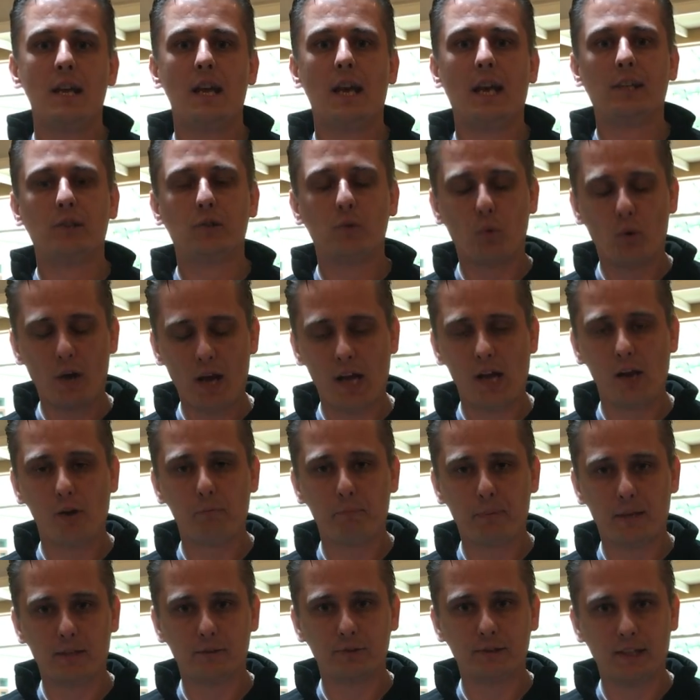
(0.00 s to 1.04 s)
and to
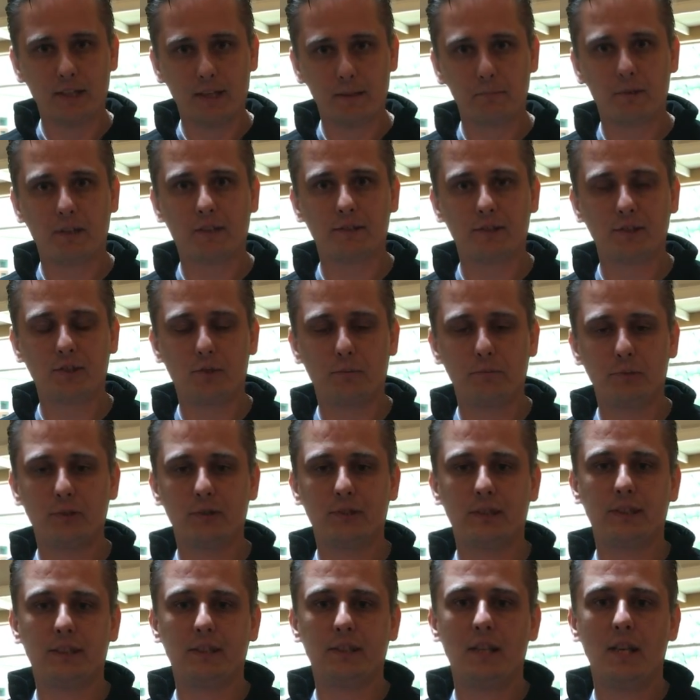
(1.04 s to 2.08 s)
help out the immigrant
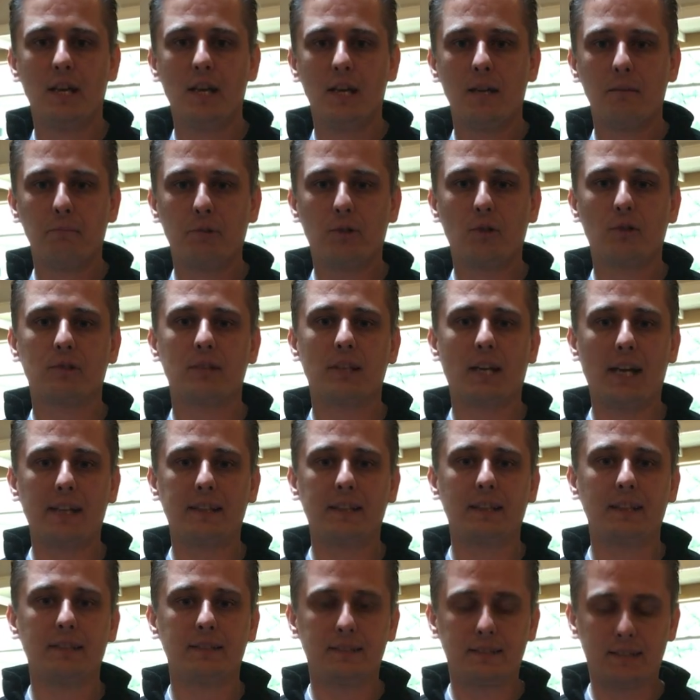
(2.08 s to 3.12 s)
community because I
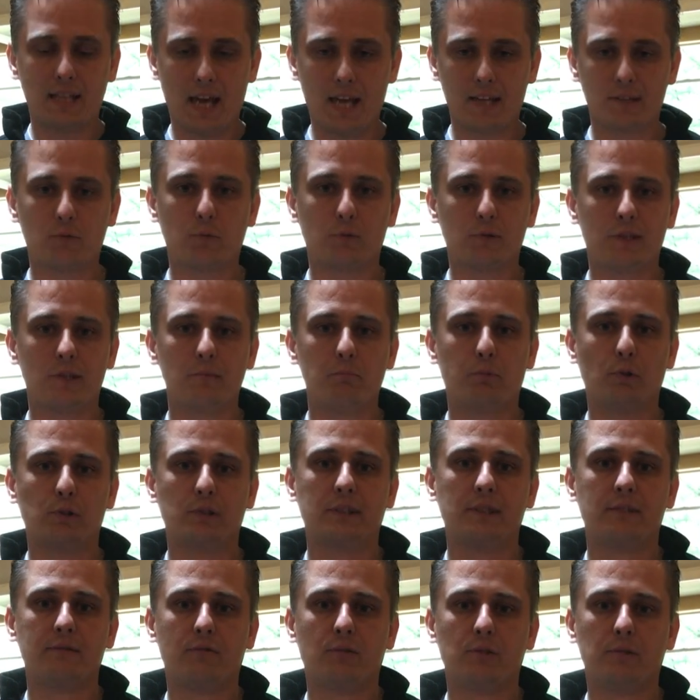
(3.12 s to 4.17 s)
think that's what's
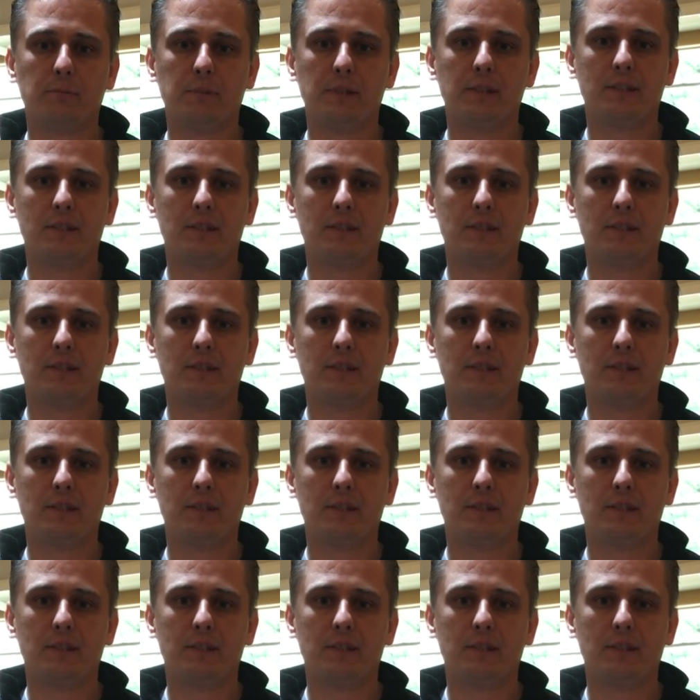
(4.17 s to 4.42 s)
important for me.